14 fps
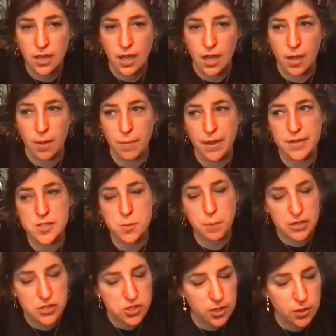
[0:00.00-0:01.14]
And
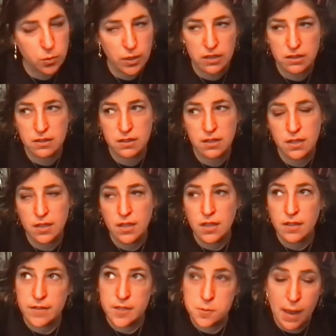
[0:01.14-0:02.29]
especially with
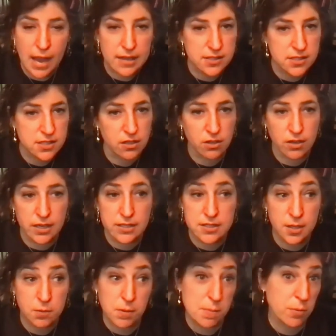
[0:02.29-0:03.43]
this past year, it's
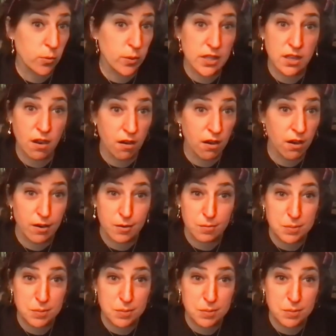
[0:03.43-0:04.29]
hit people really hard.